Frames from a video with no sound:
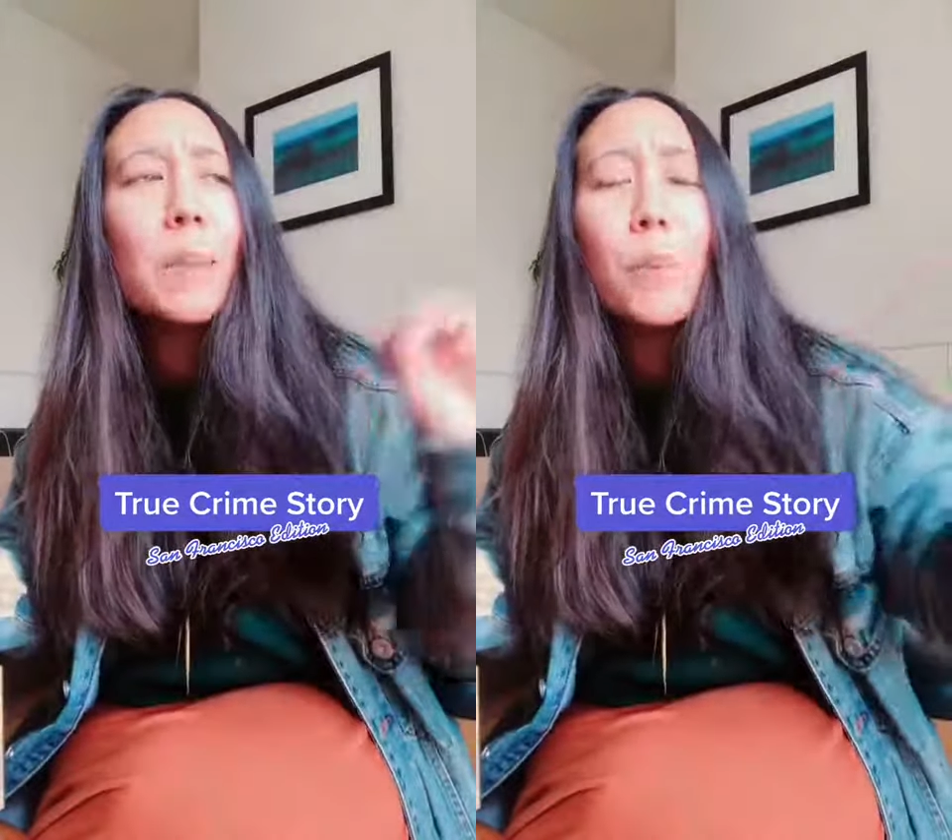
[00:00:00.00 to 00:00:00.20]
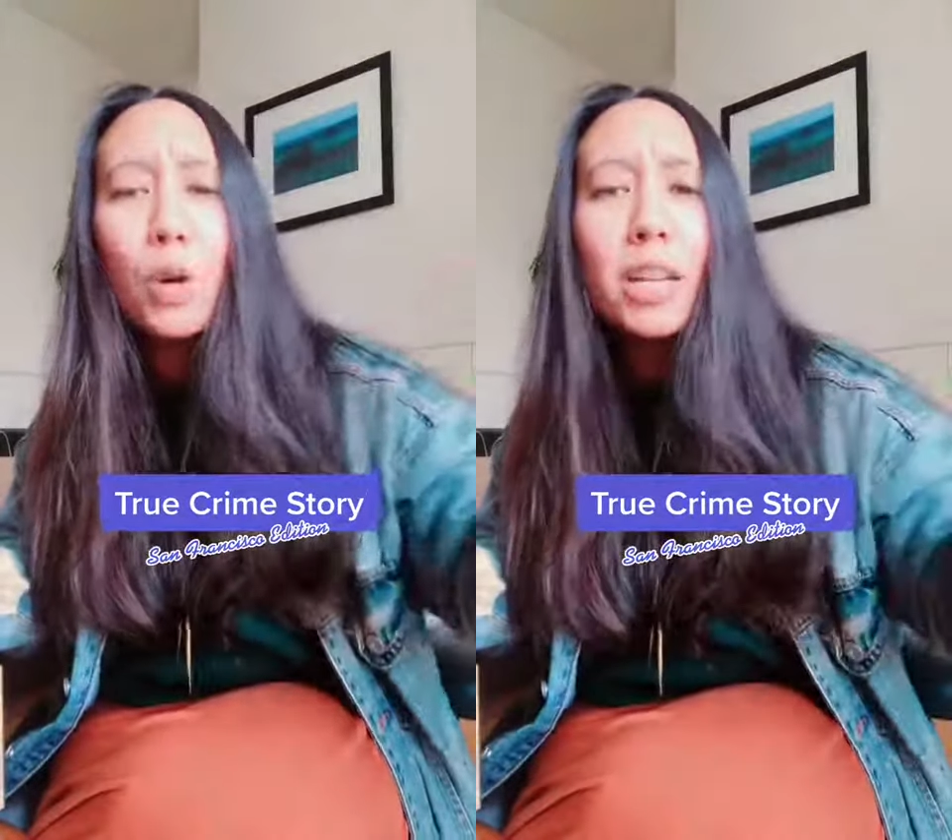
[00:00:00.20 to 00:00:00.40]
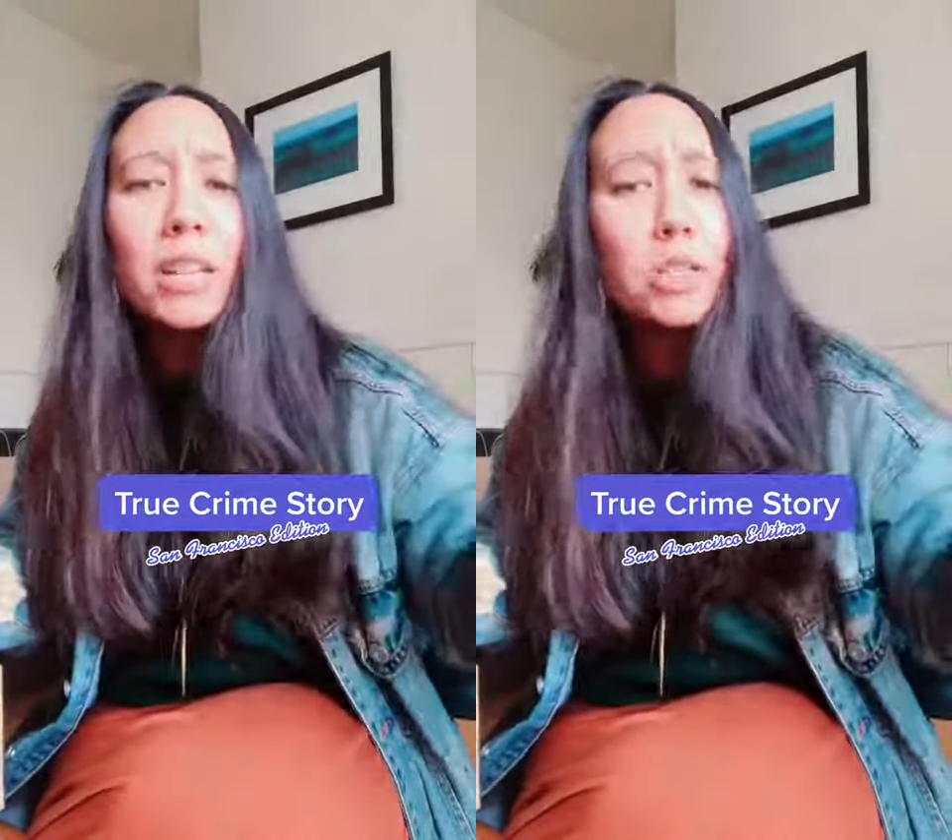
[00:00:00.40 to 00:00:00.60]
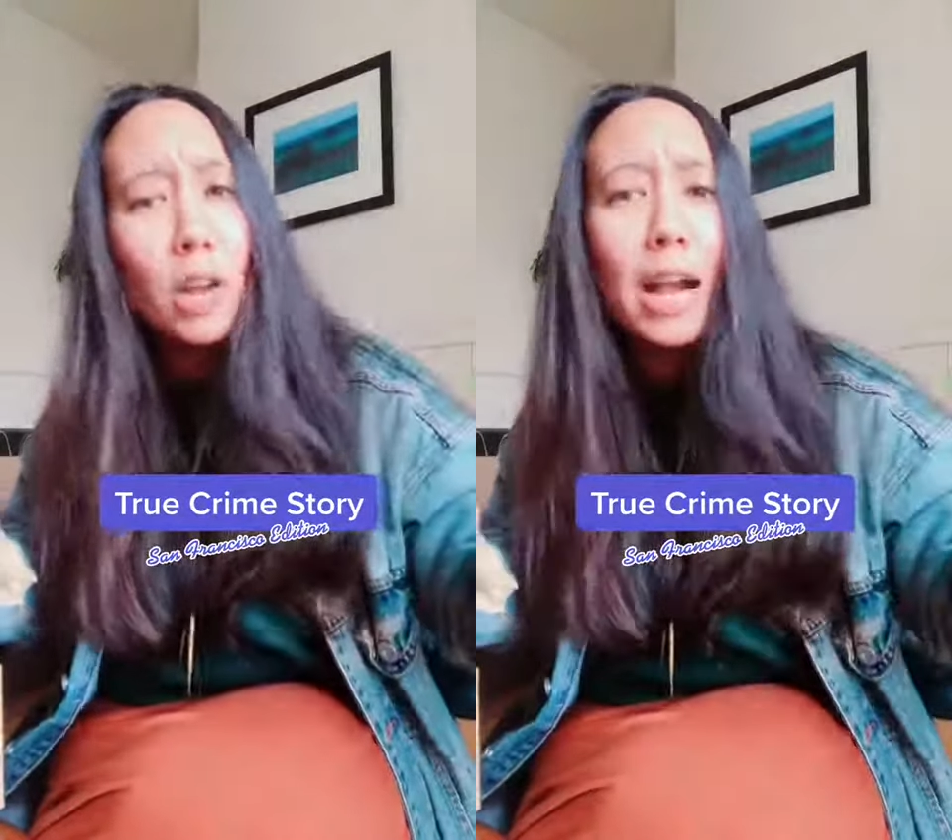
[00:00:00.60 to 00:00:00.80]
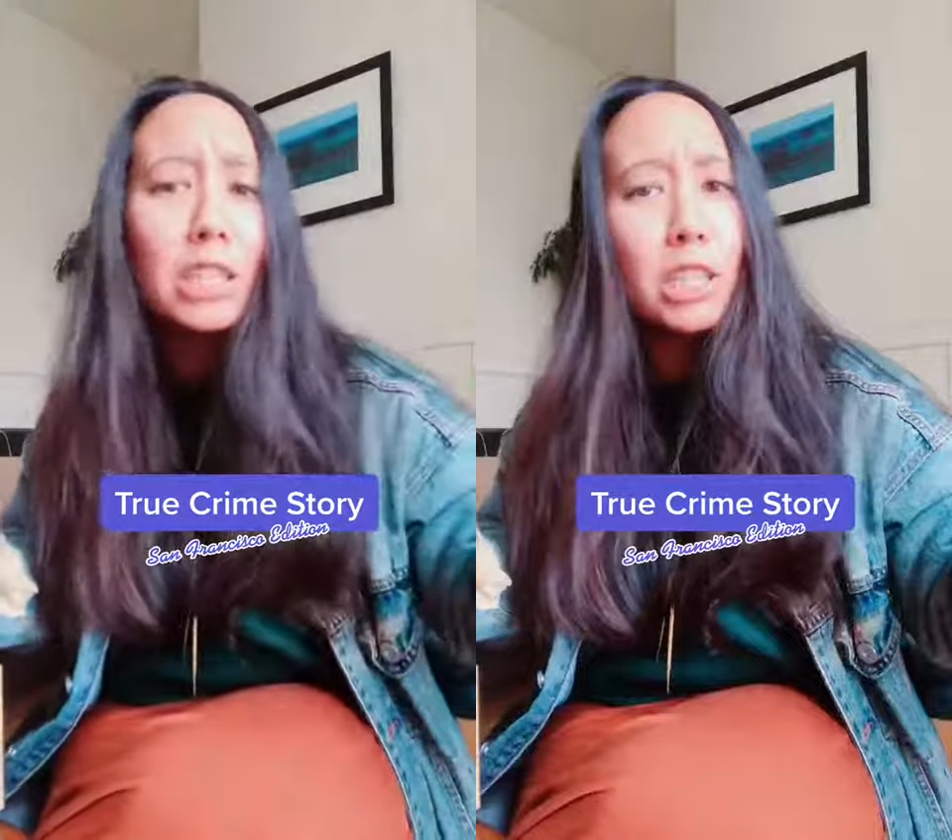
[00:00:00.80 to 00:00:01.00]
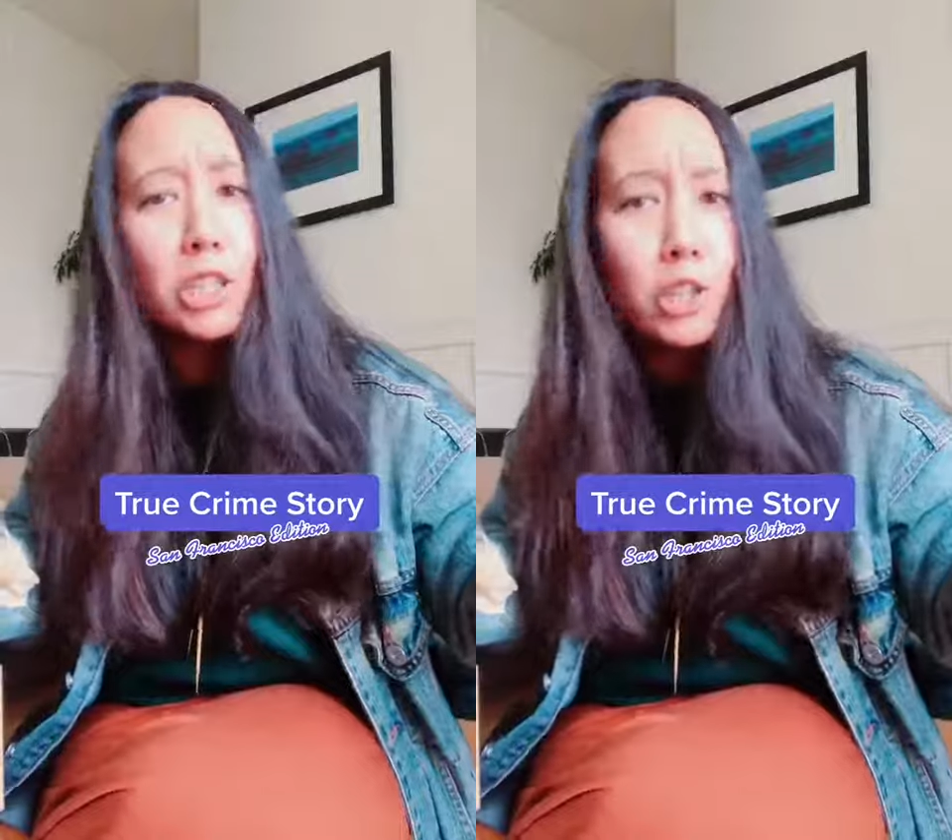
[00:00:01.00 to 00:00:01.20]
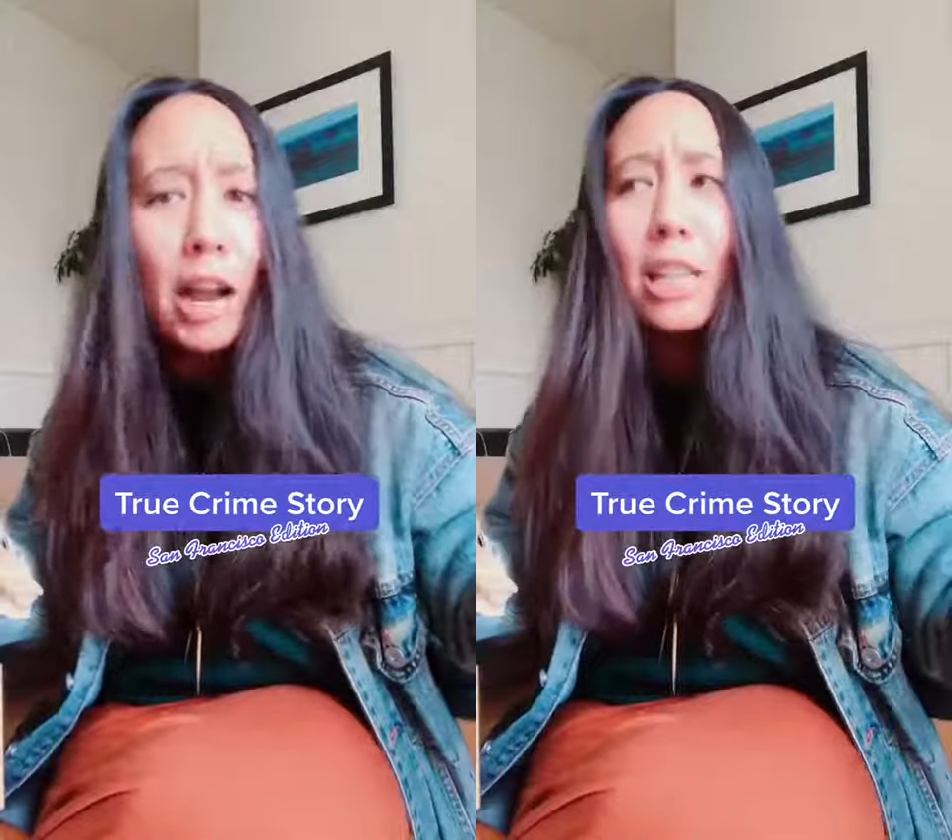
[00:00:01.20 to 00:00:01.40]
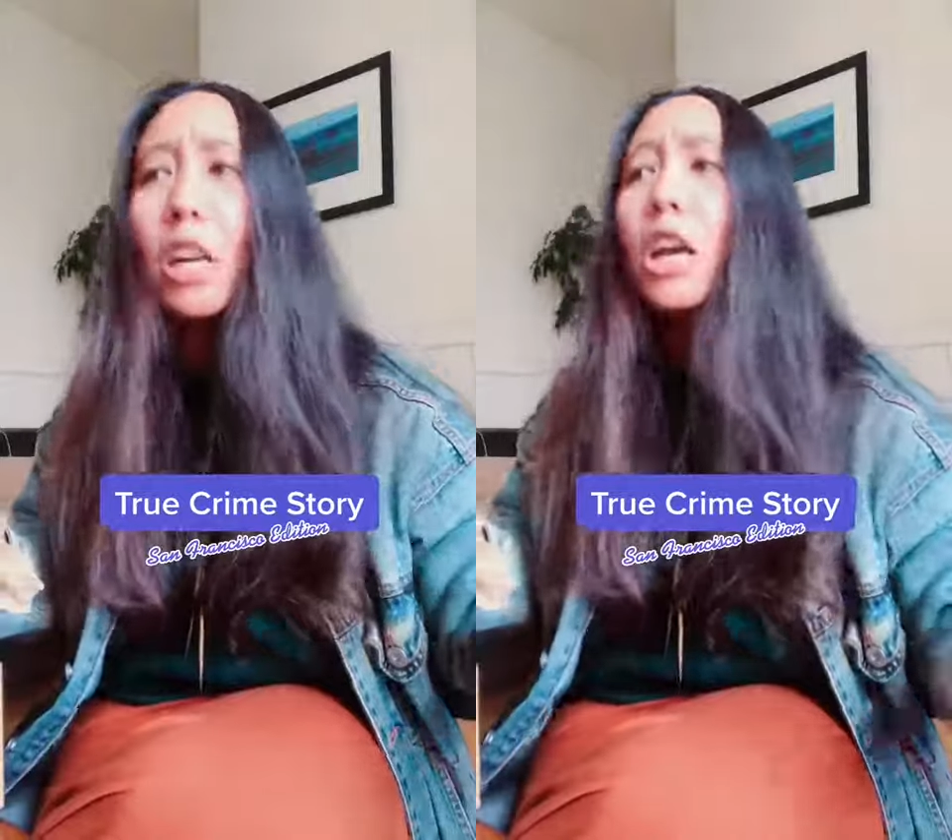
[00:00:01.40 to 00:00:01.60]
you put the trash in the
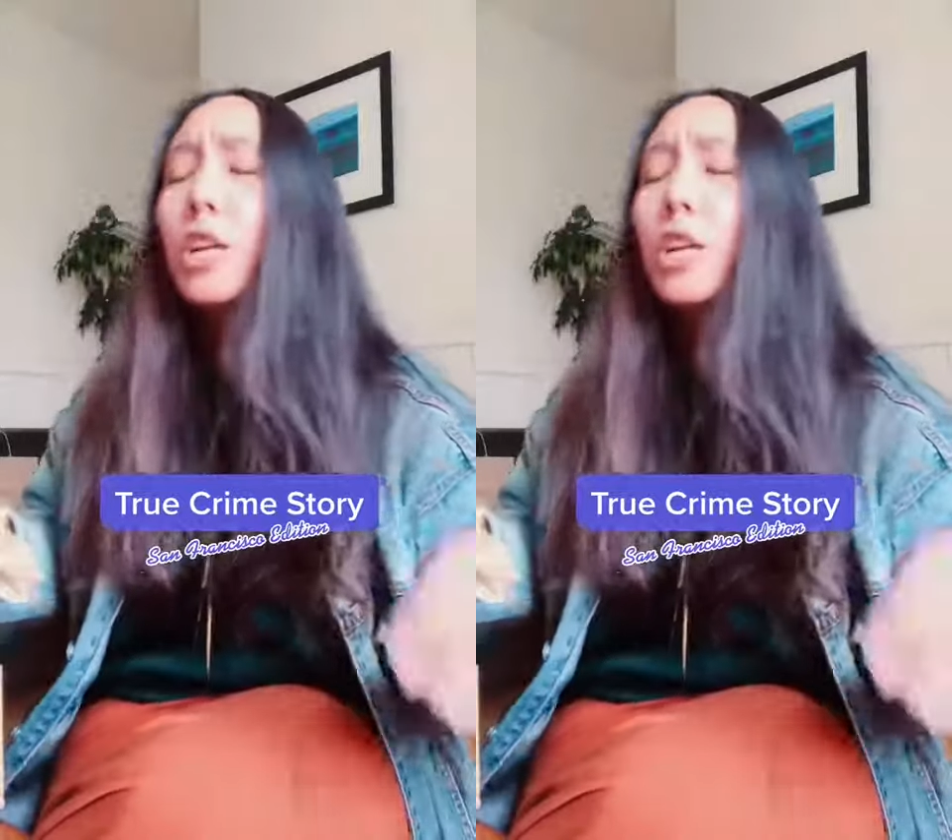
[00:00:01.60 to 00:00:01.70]
trash.